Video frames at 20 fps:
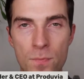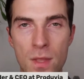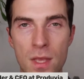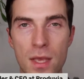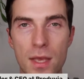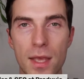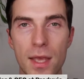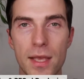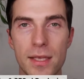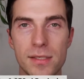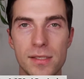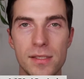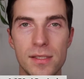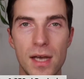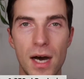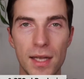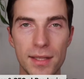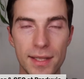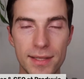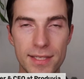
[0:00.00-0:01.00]
is
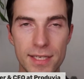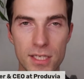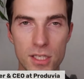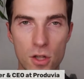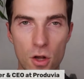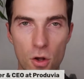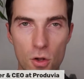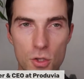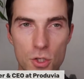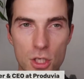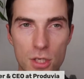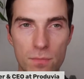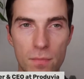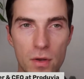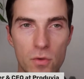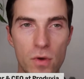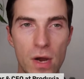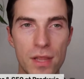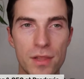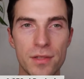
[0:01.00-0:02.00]
not the technology, but
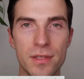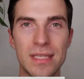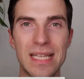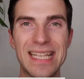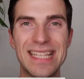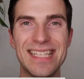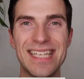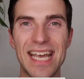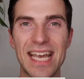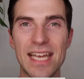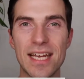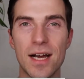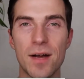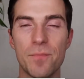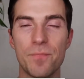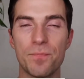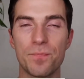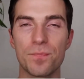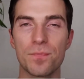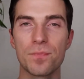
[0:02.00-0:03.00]
rather the data.
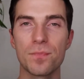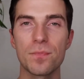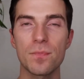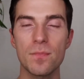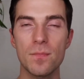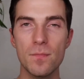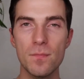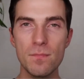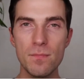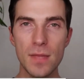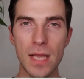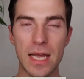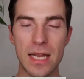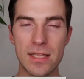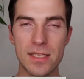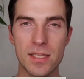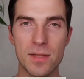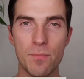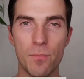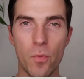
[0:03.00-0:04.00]
And
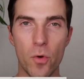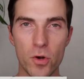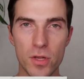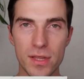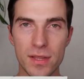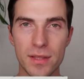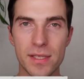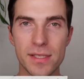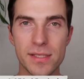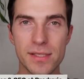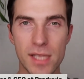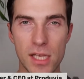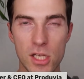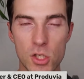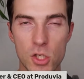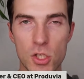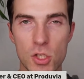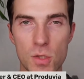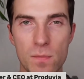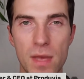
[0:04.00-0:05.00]
it's an important distinction
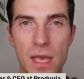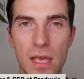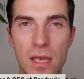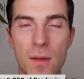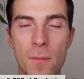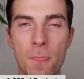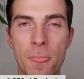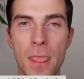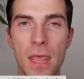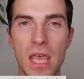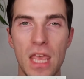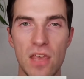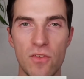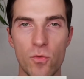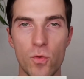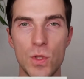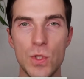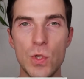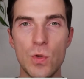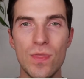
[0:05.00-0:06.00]
to make. If we
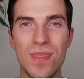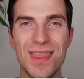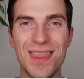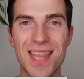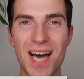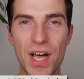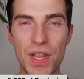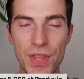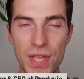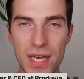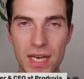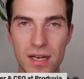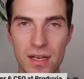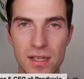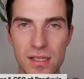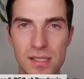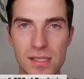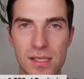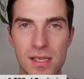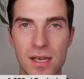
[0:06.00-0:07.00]
do nothing
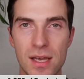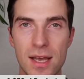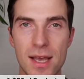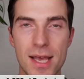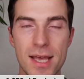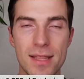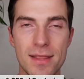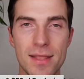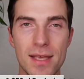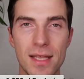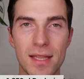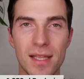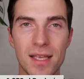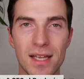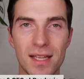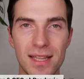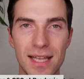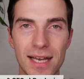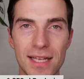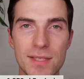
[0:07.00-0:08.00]
else than
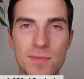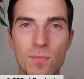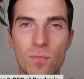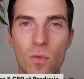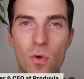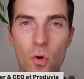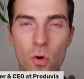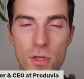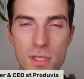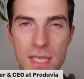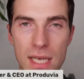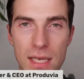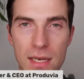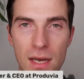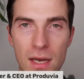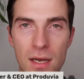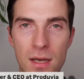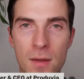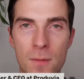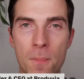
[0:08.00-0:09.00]
collect more
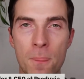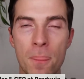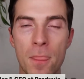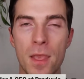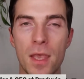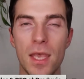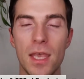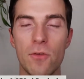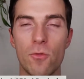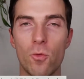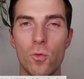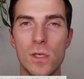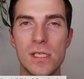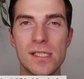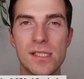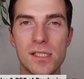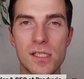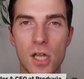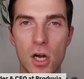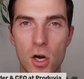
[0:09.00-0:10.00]
data, if we
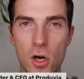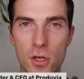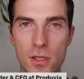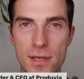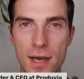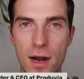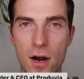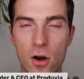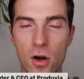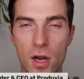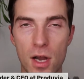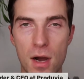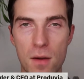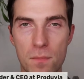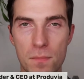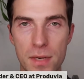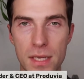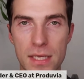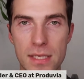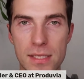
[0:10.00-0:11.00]
start our
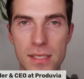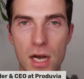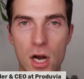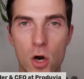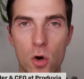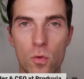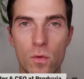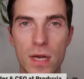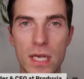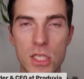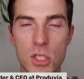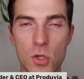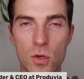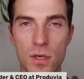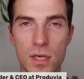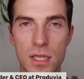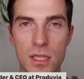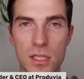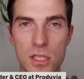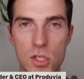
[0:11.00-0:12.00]
companies, our restaurant
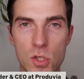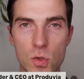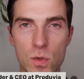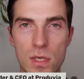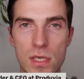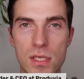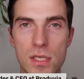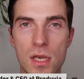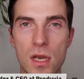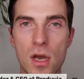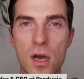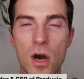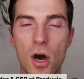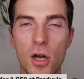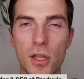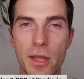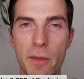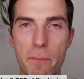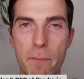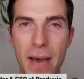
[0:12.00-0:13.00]
industries on
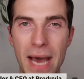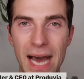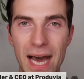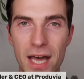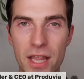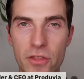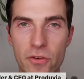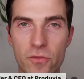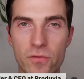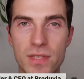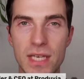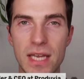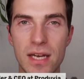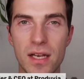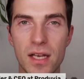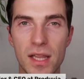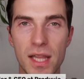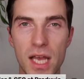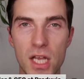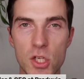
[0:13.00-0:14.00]
the path of data
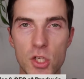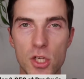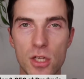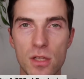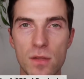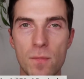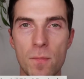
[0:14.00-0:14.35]
collection,